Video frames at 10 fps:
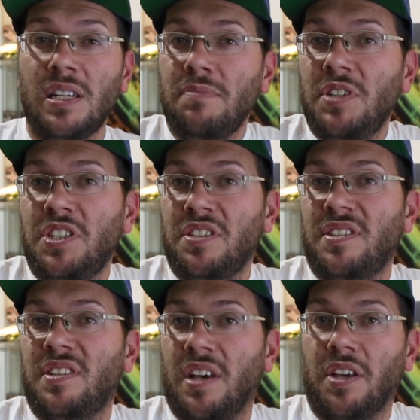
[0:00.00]
Let me
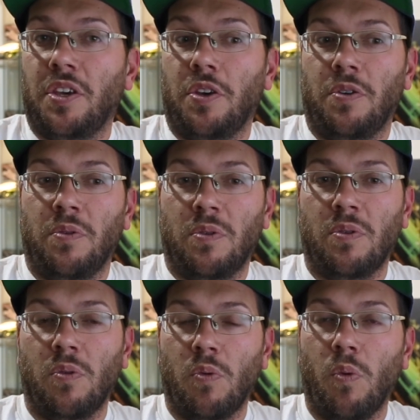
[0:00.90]
just tell you
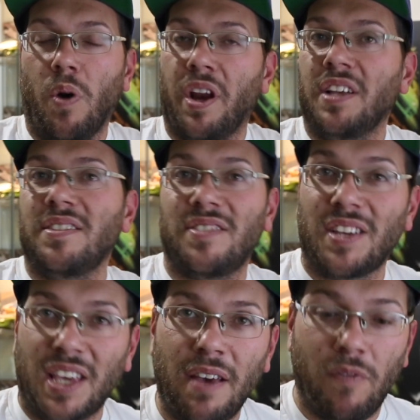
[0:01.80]
what is
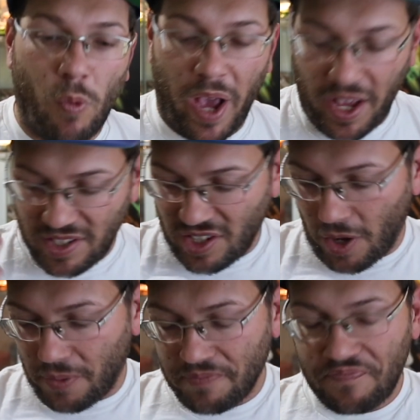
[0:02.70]
the giveaway.
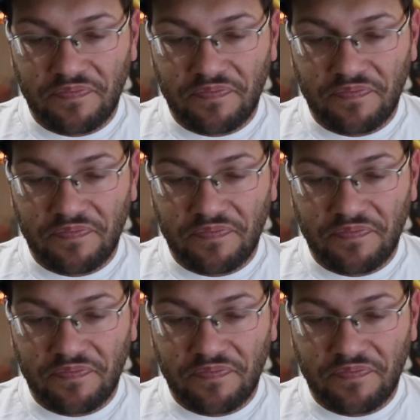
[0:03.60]
So